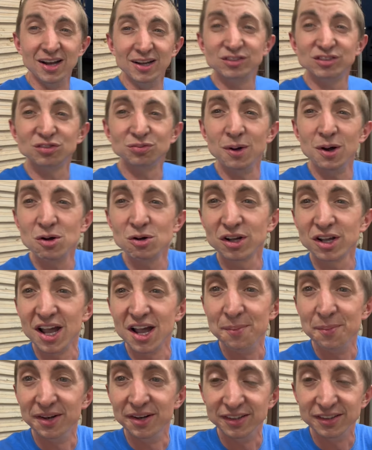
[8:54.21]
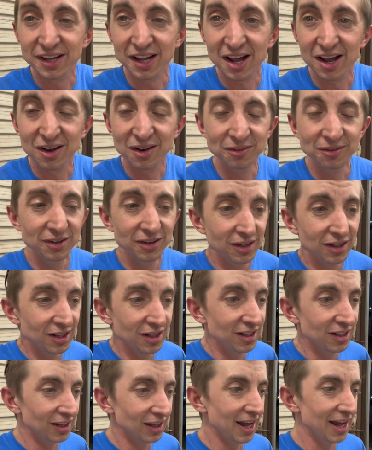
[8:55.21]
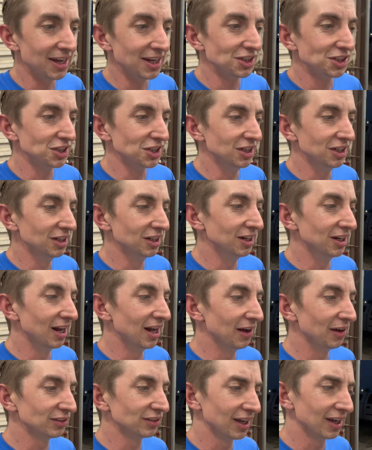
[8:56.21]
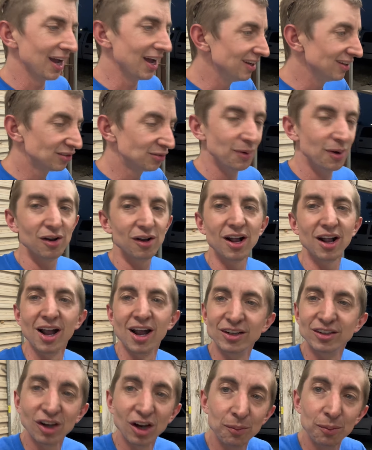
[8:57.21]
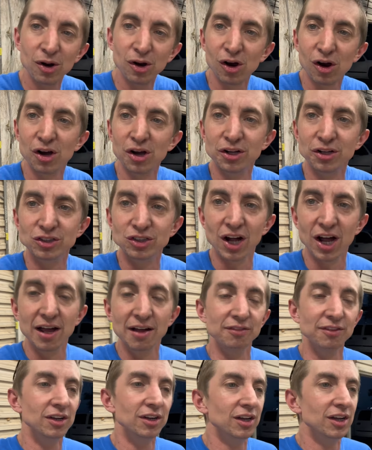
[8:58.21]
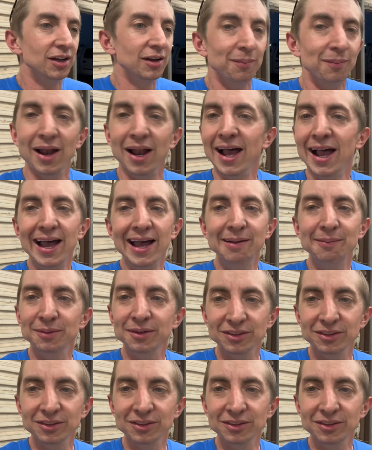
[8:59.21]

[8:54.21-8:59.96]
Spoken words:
Smoke came into town last year, and I was like, hey, Smoke, I got a turbo car you can drive. But I hadn't been